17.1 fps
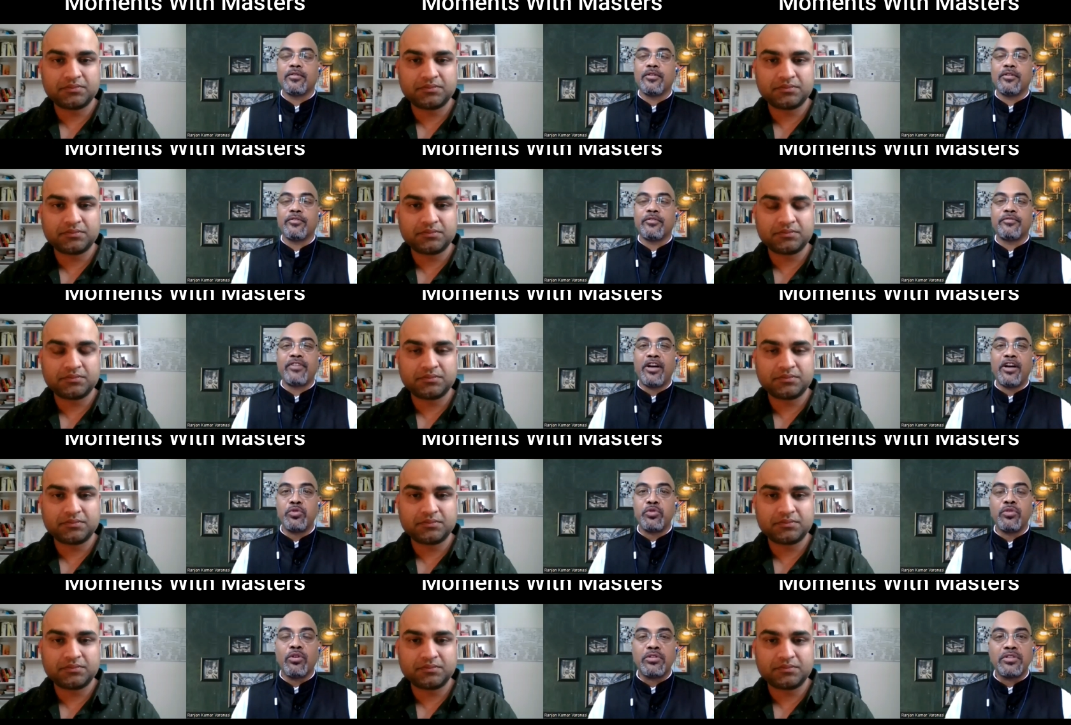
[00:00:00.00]
Speaker 1: of how you
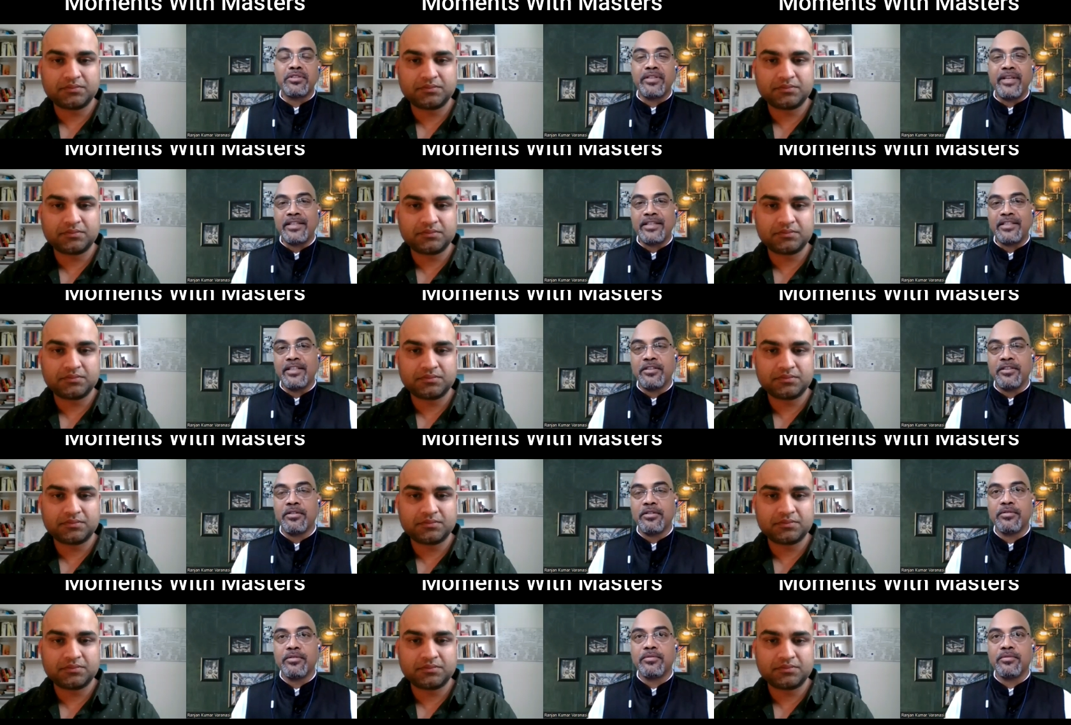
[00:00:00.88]
got connected
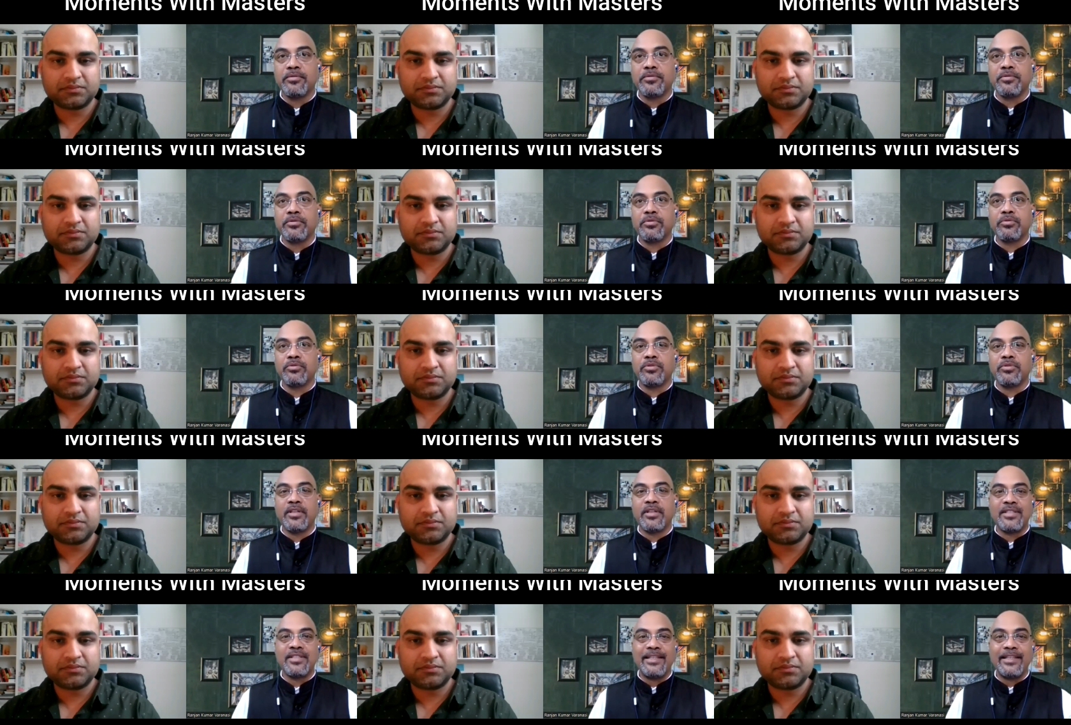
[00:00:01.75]
to
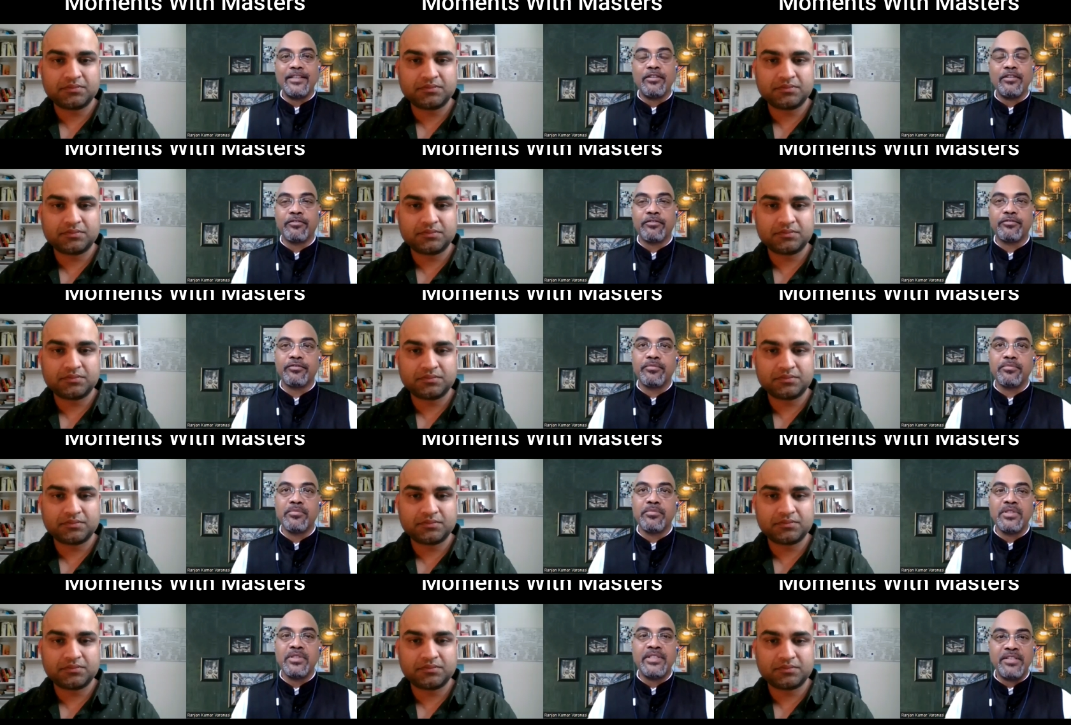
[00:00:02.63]
that seed of
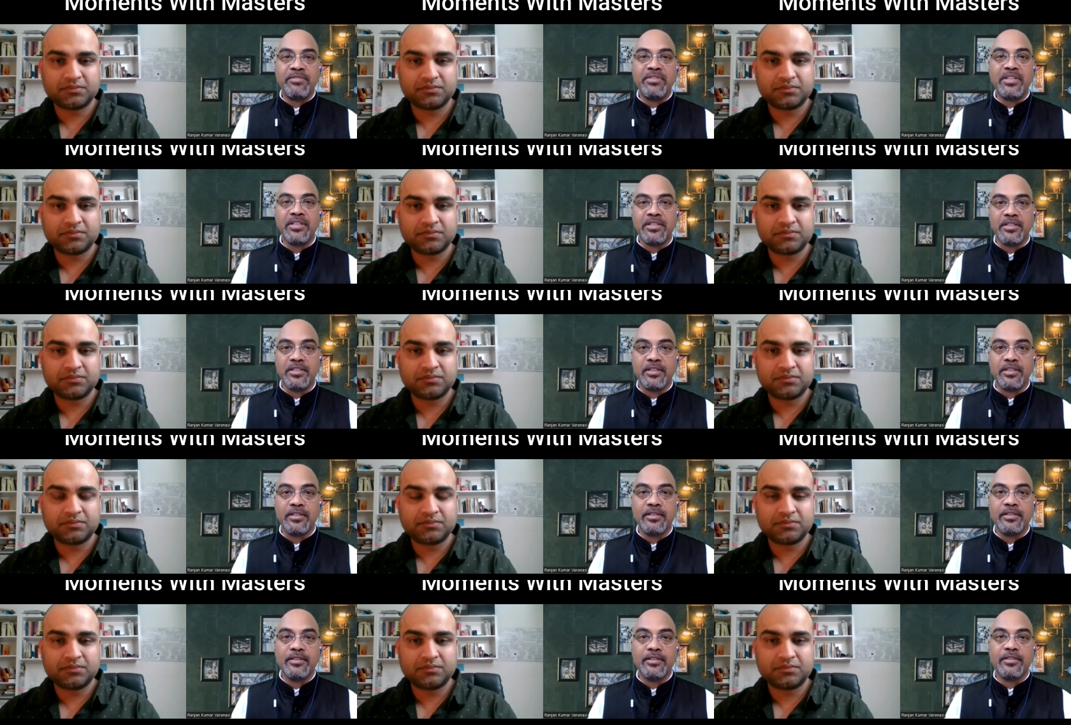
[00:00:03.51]
divinity,
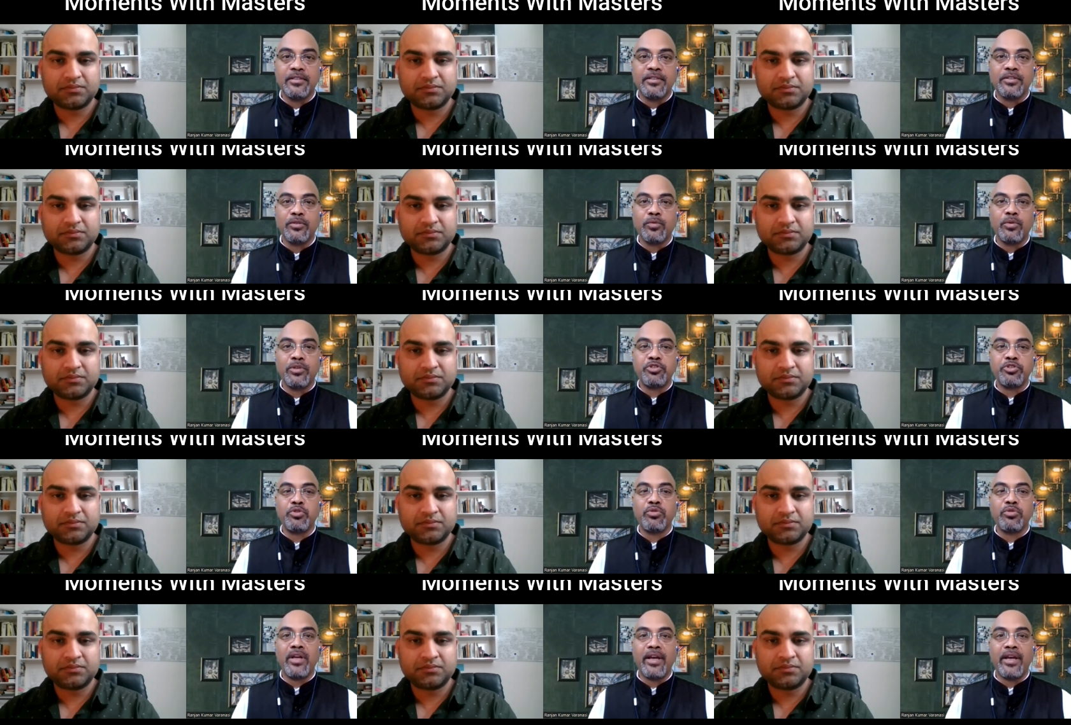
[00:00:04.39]
which
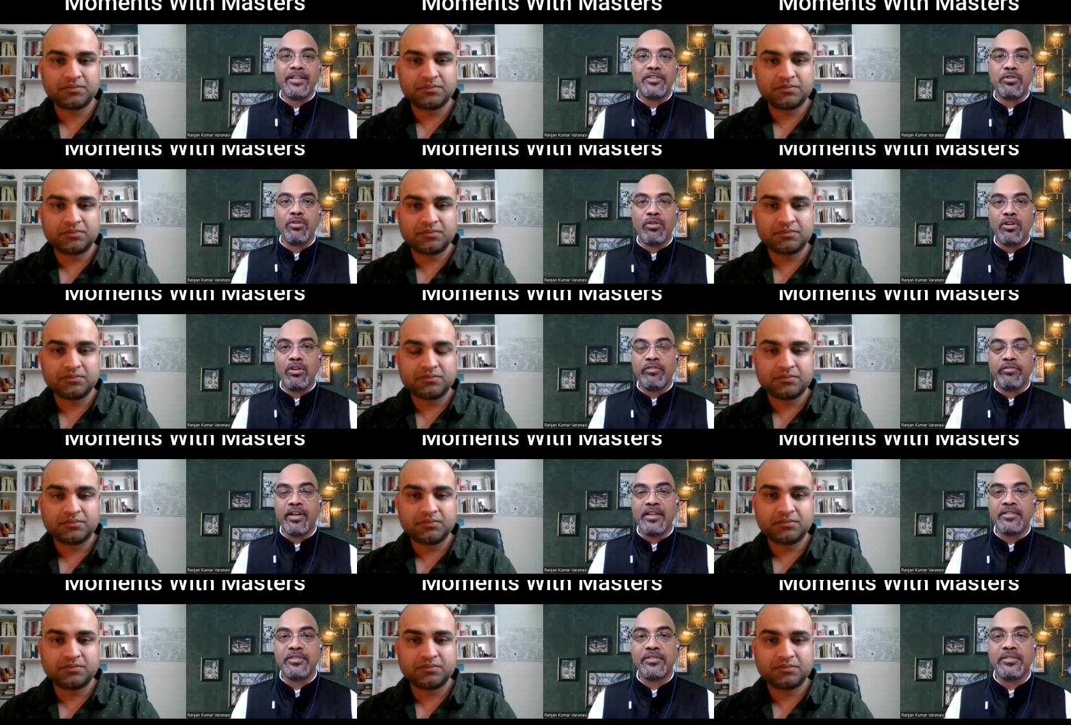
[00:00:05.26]
unites all of
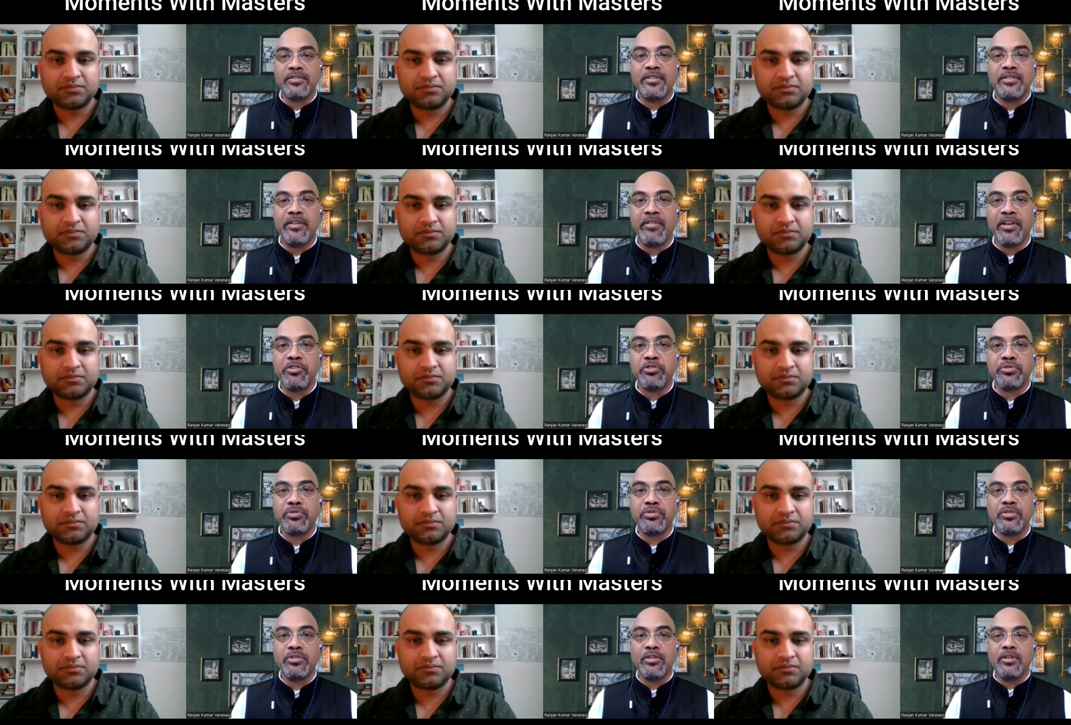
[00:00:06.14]
us, Devesh.
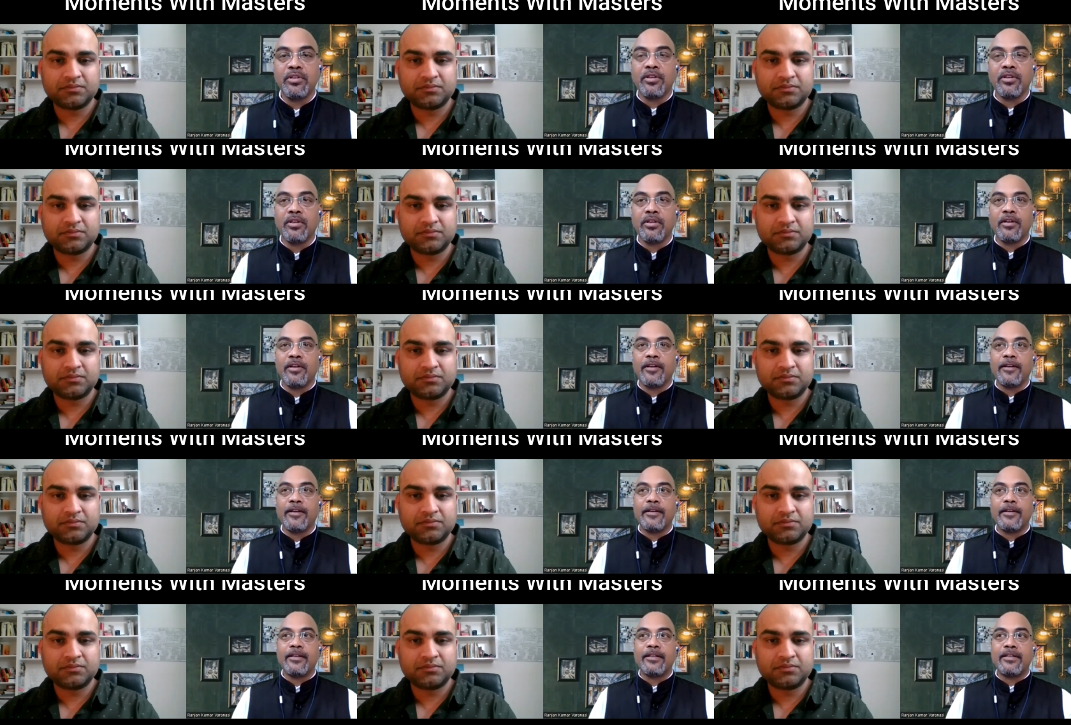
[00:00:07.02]

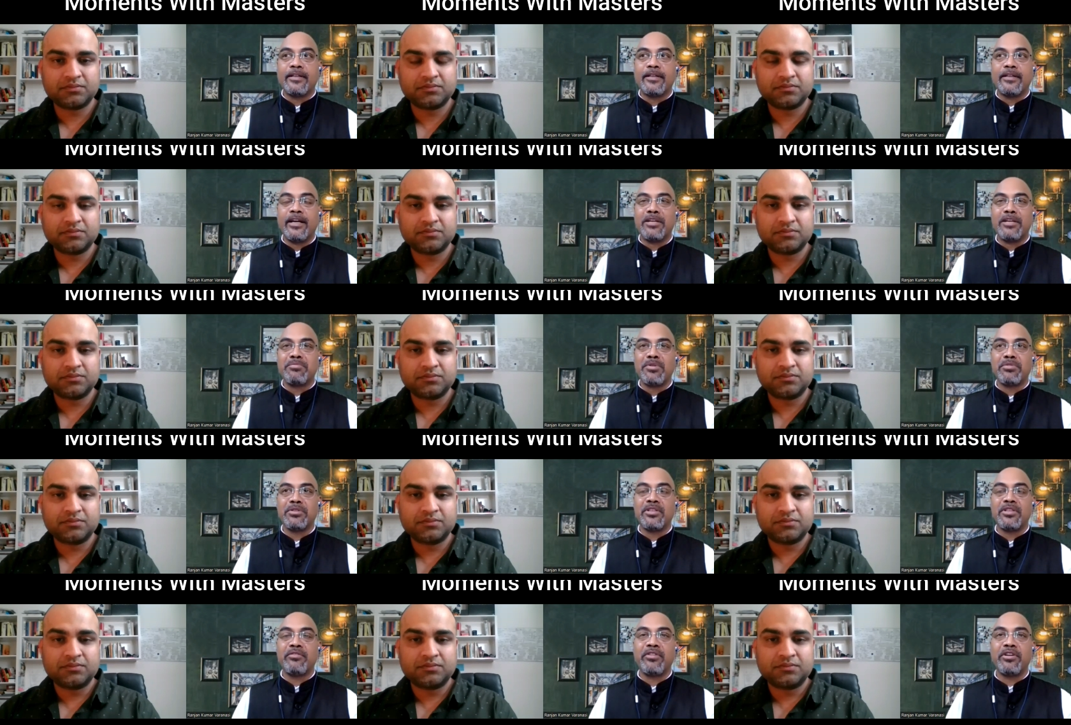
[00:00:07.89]
I
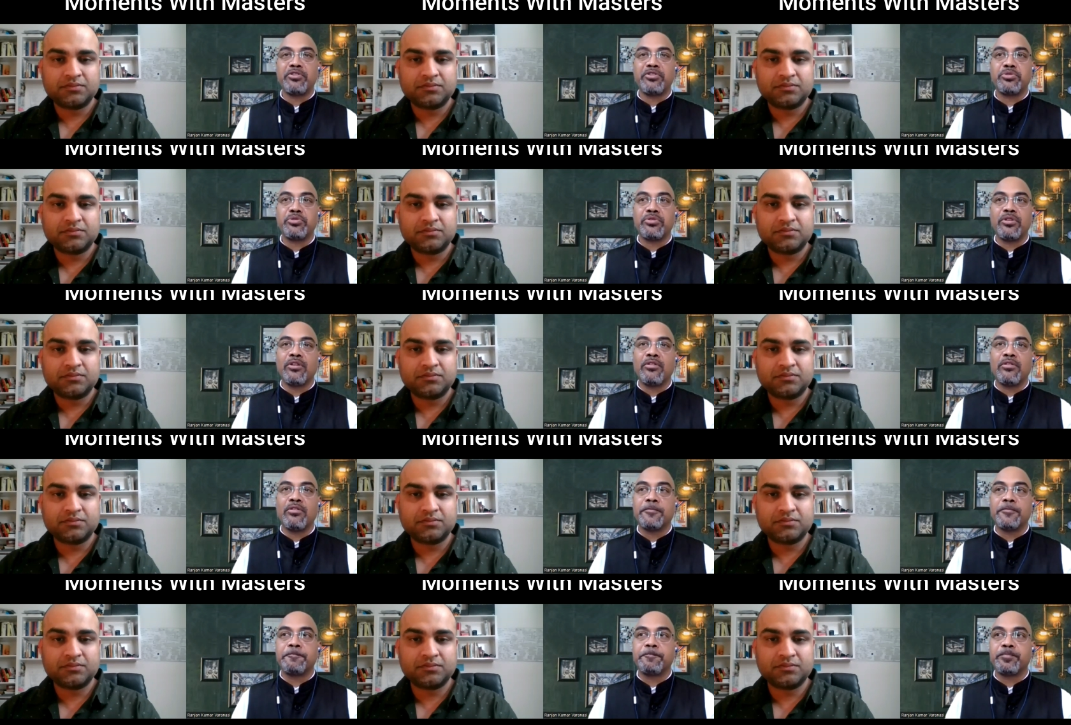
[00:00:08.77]
remember, Devesh, you
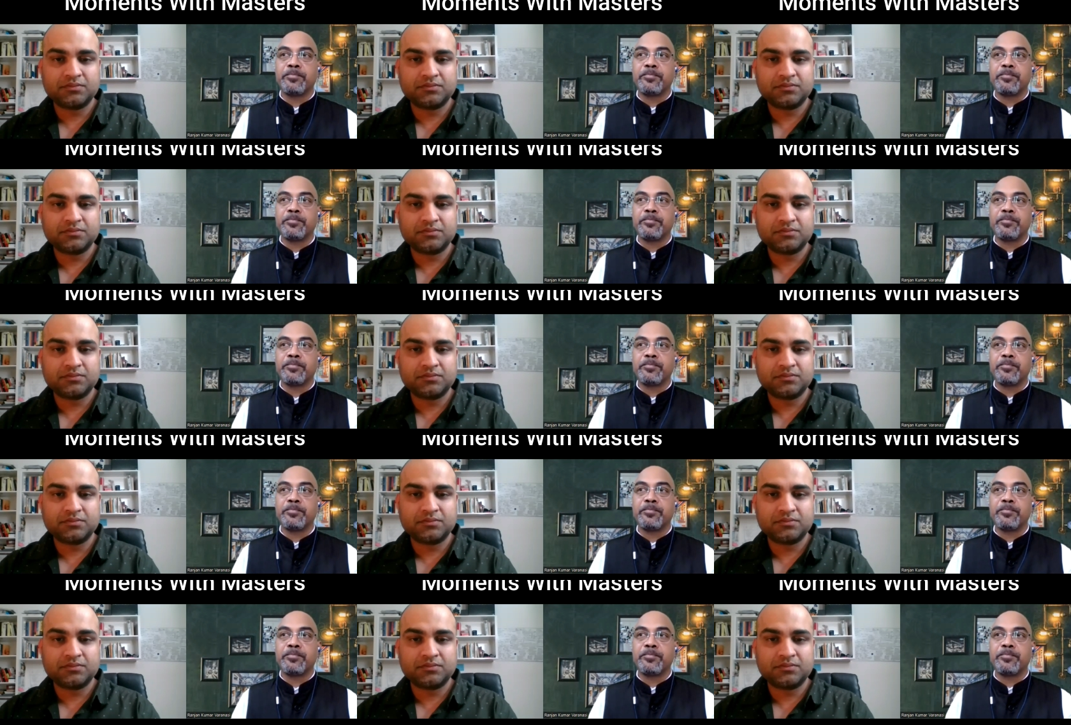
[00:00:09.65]
know,